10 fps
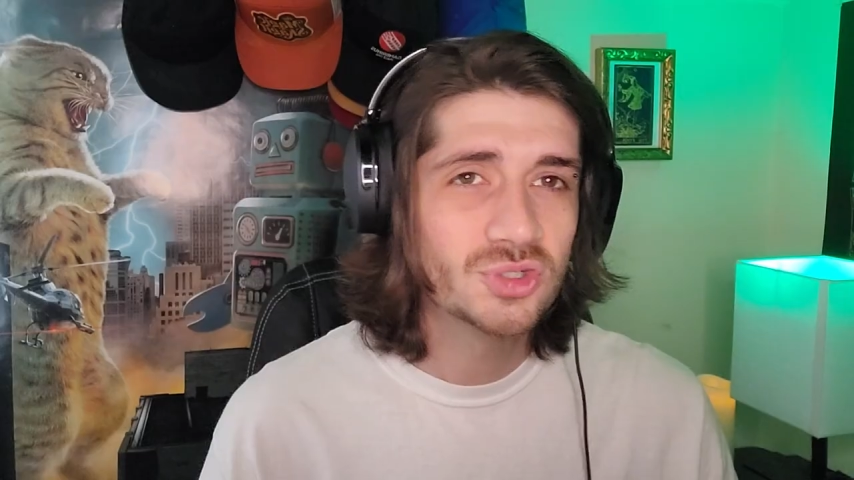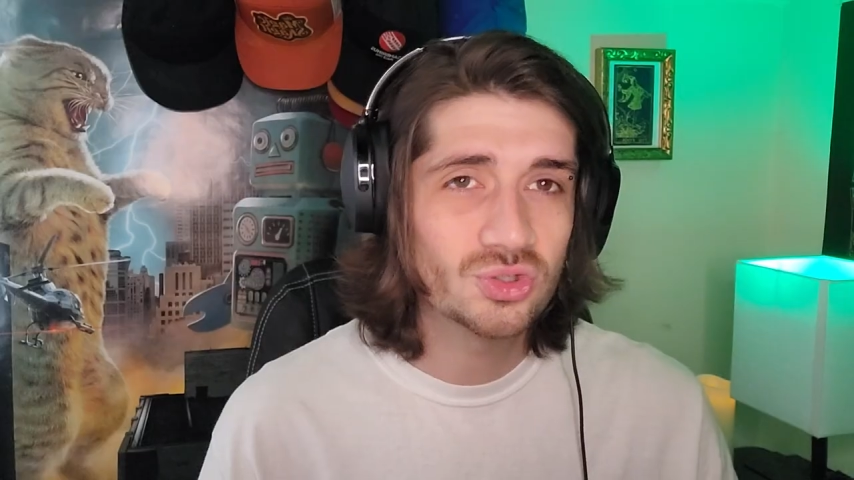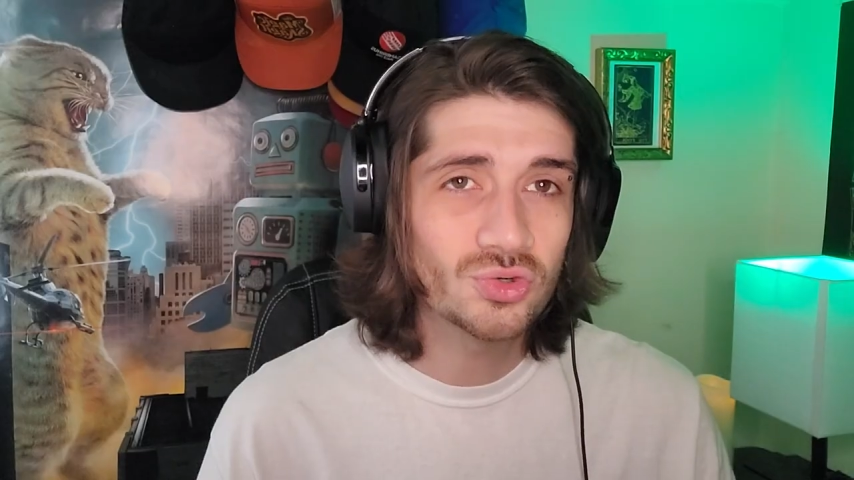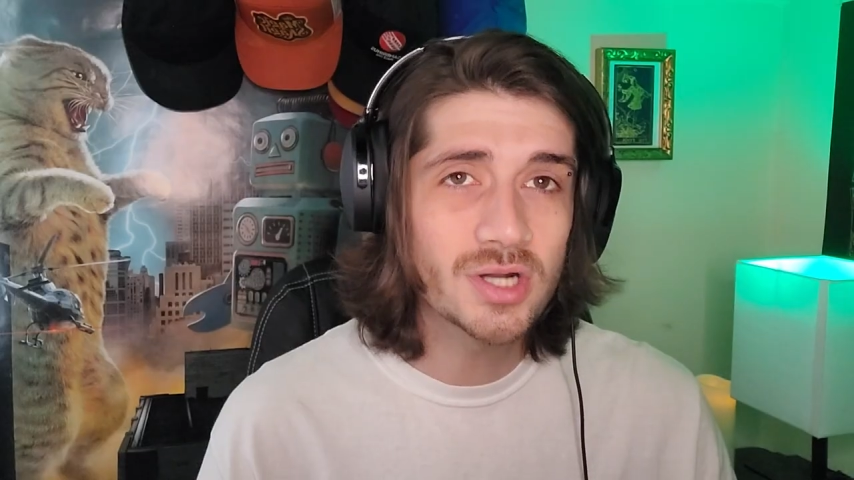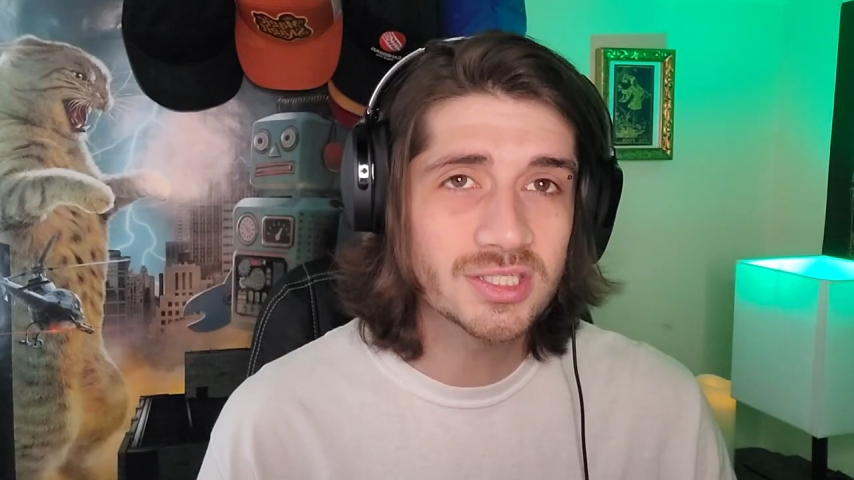
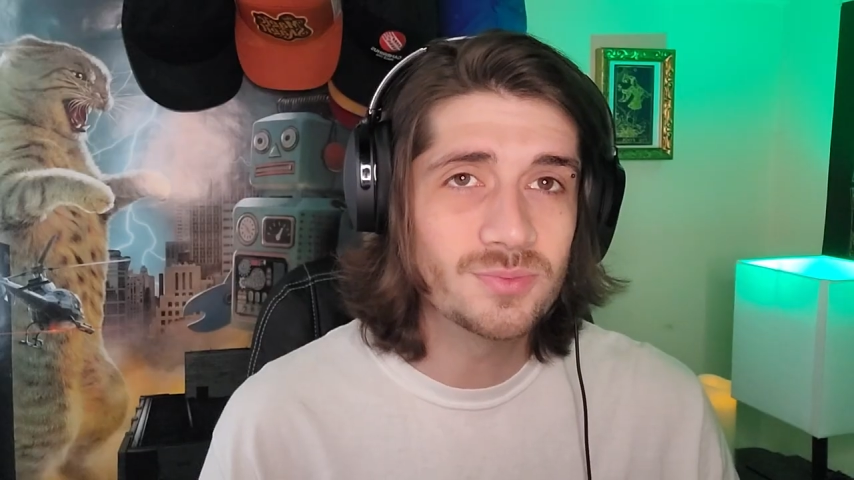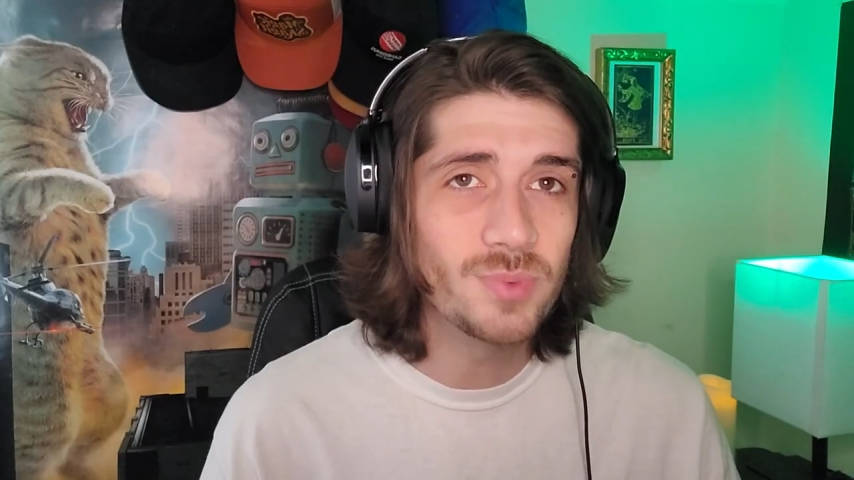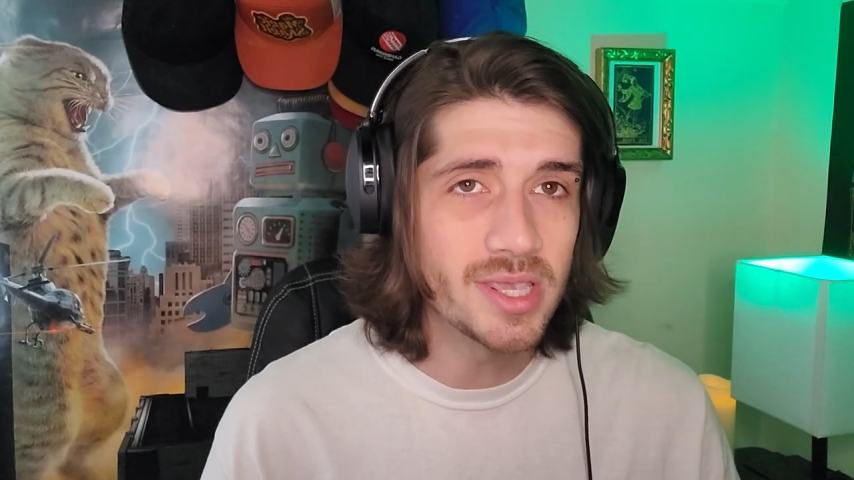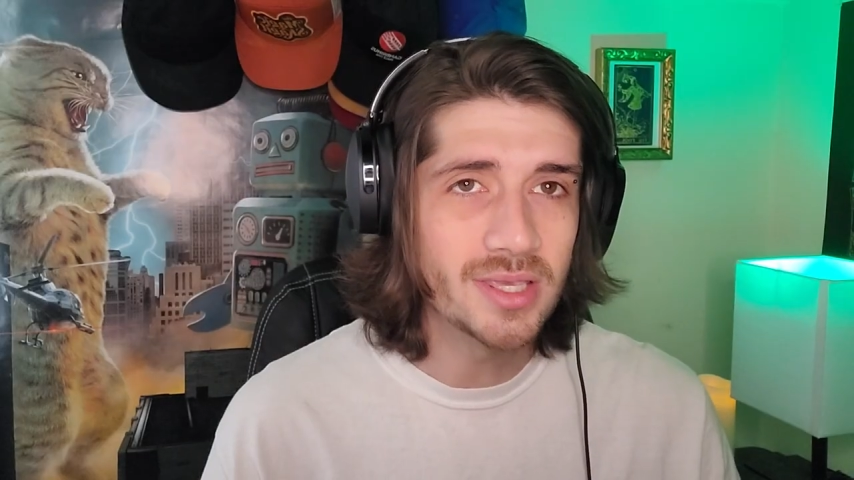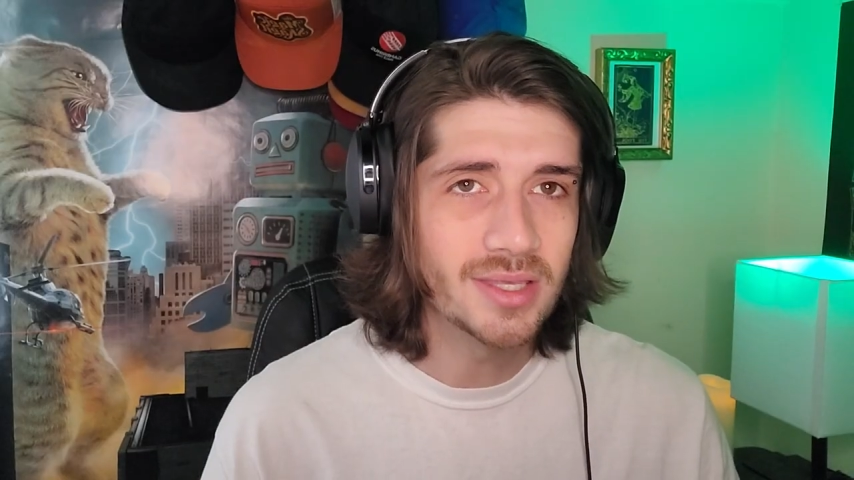Trust
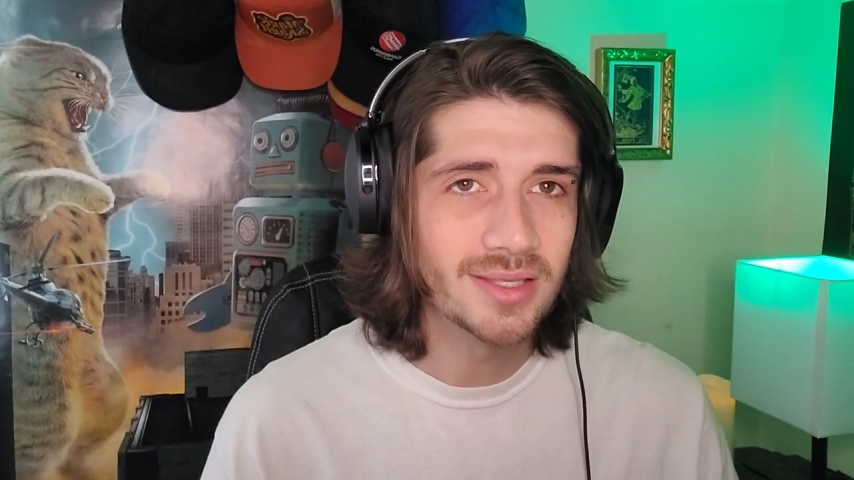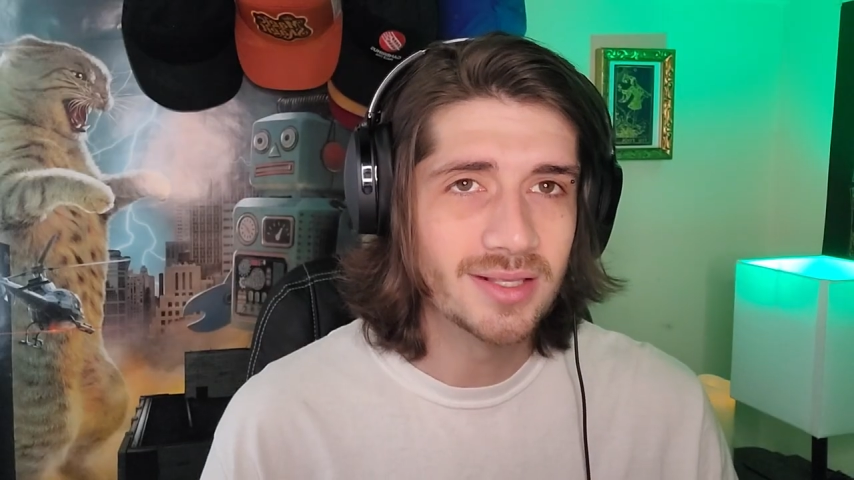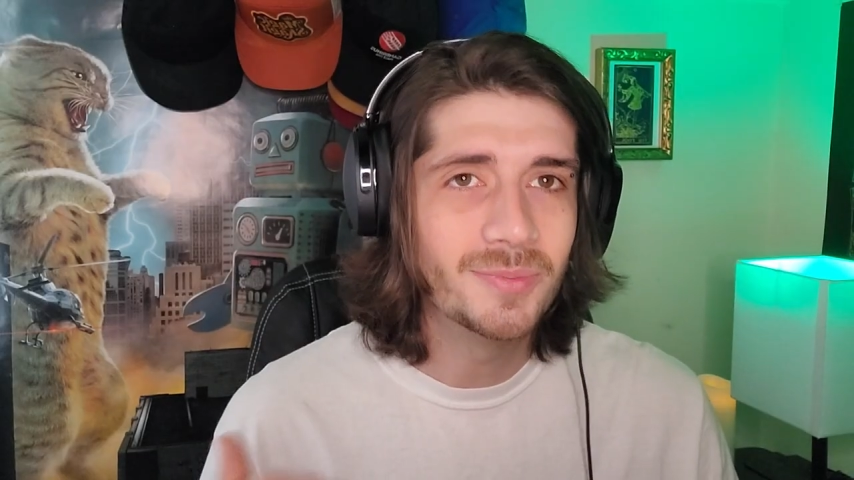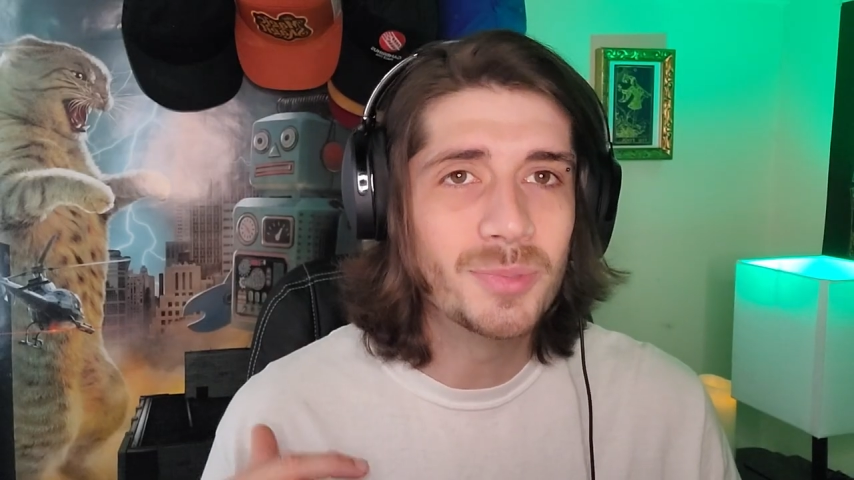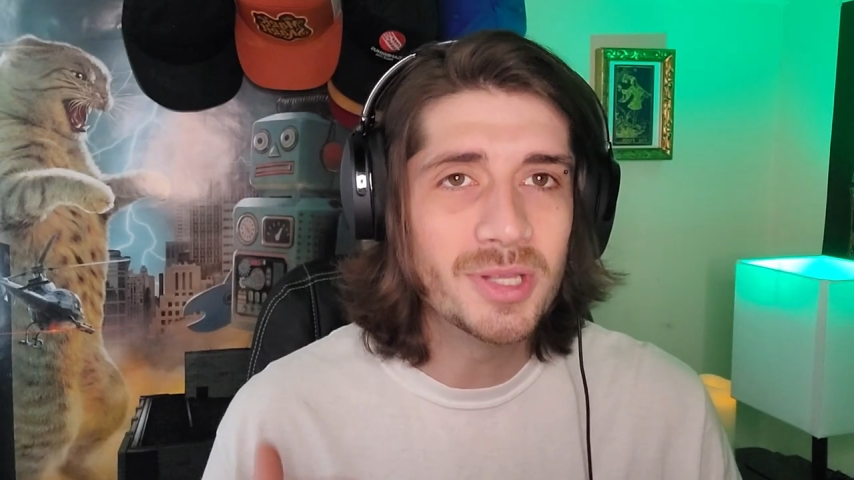me,
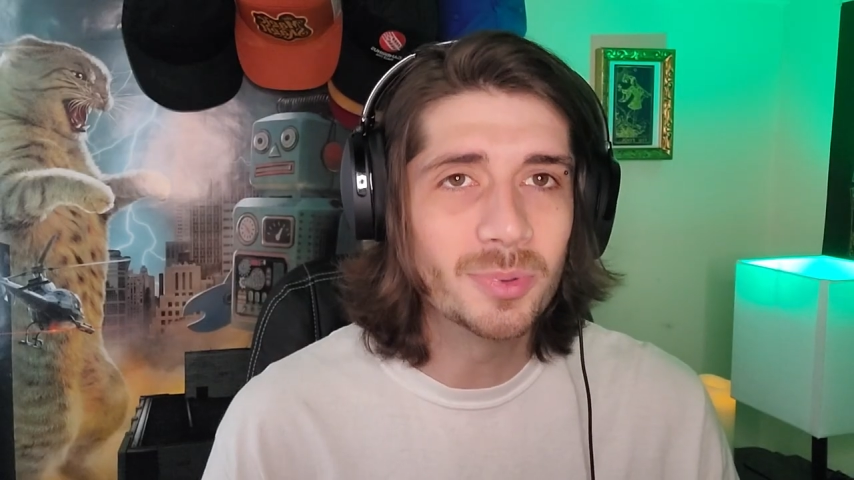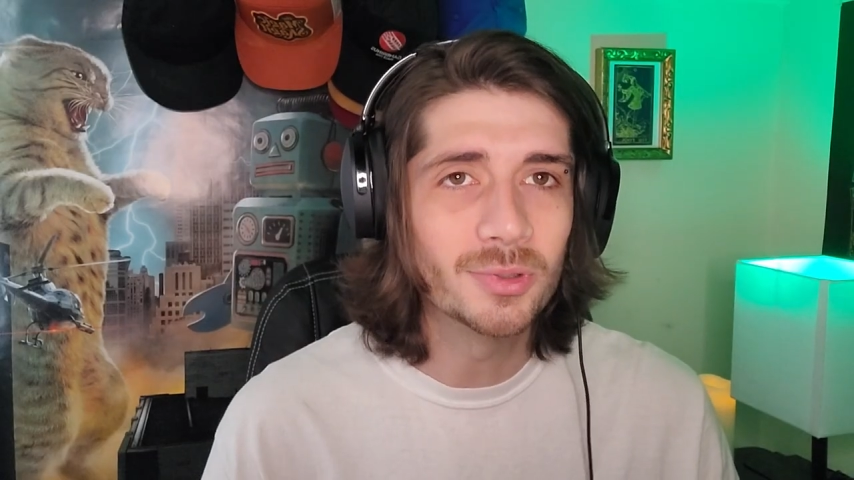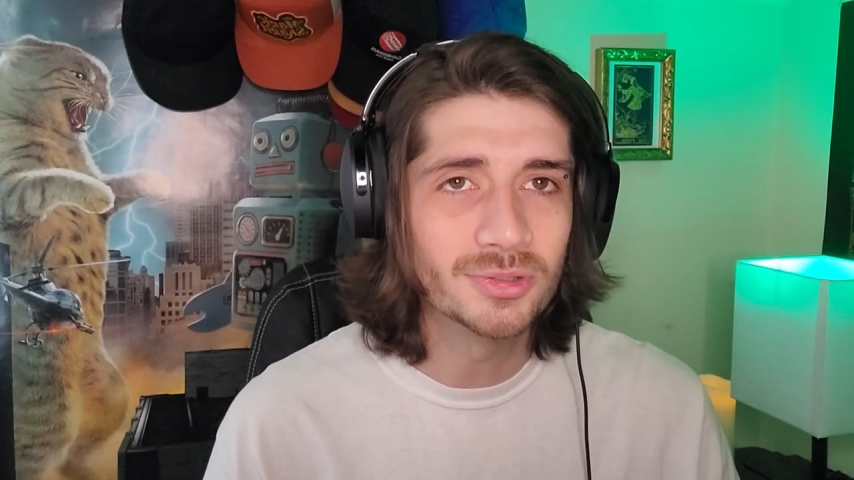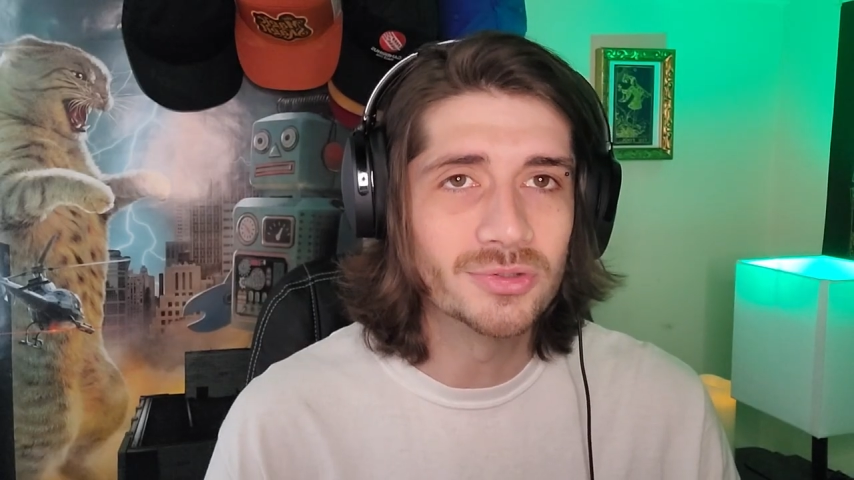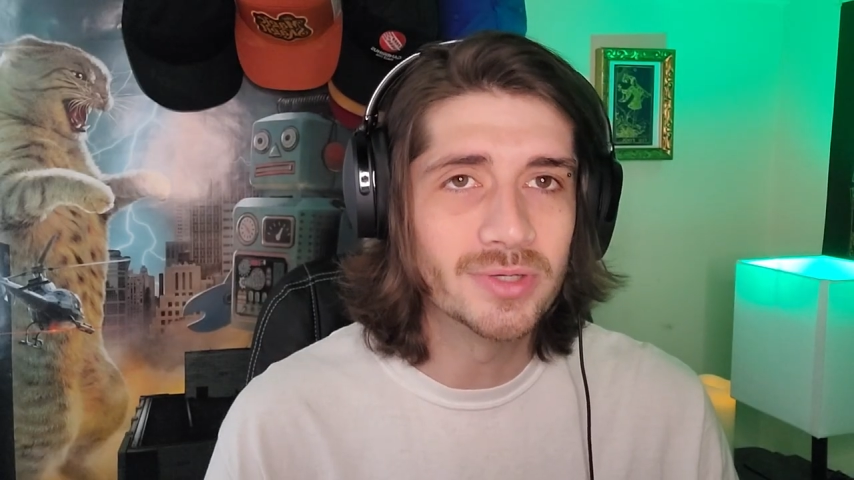people
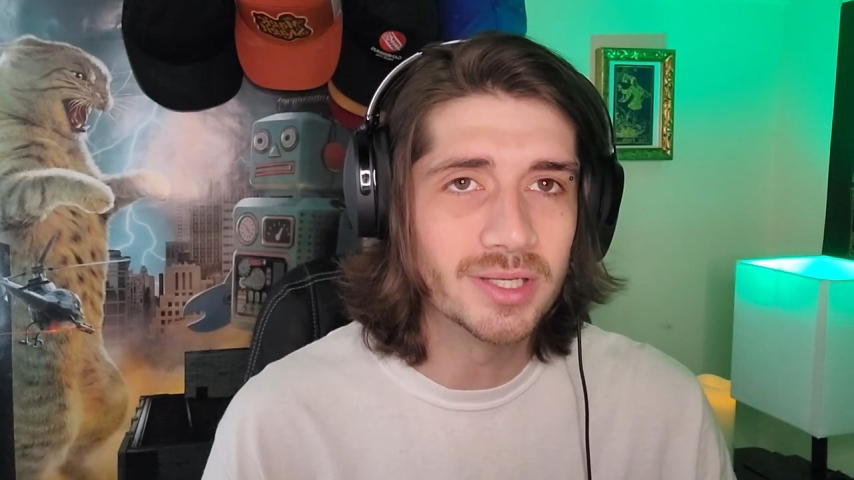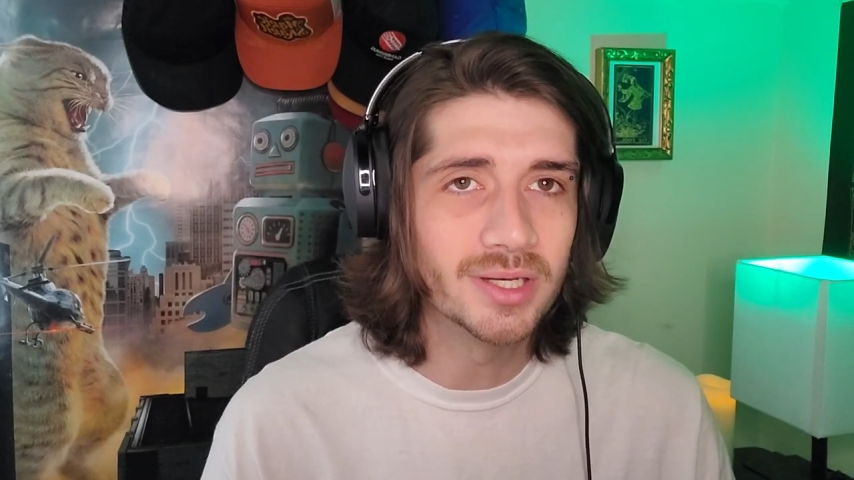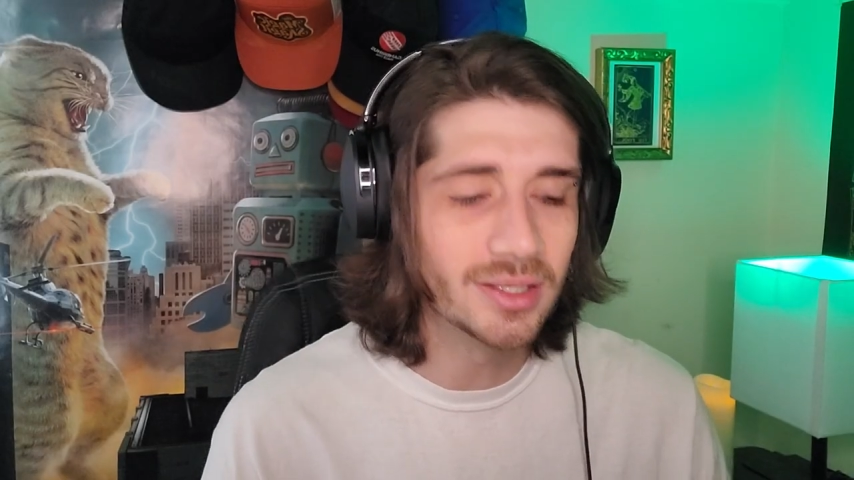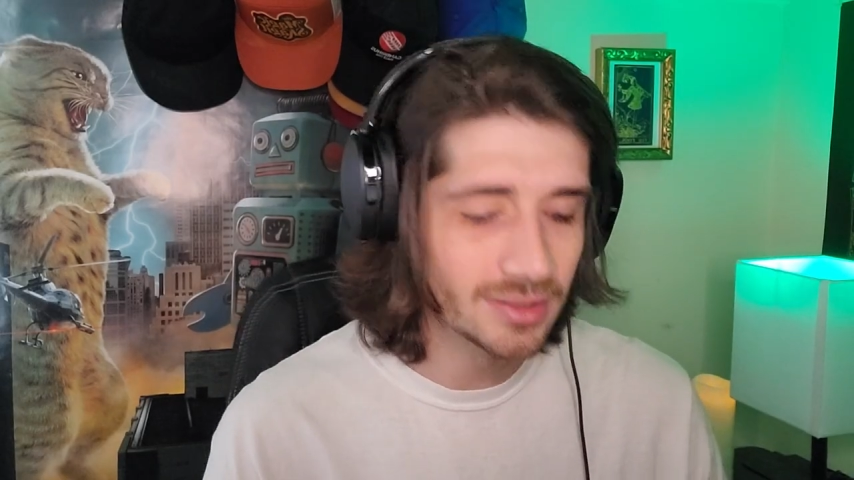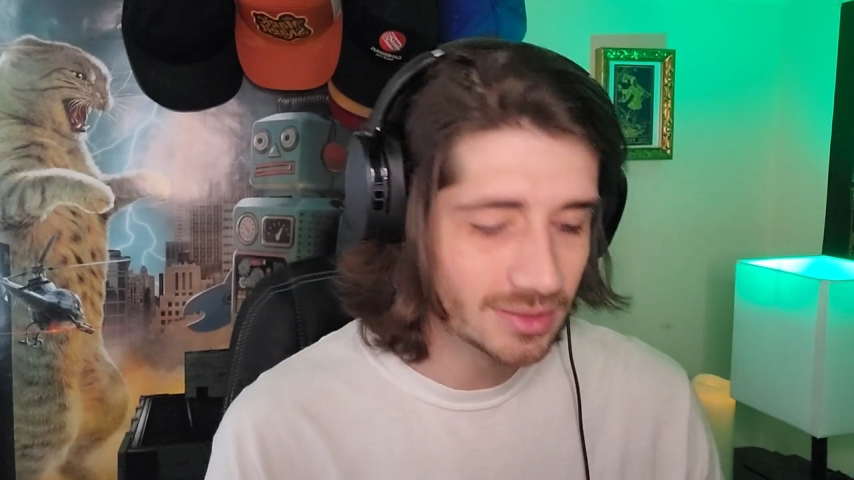are drinking it.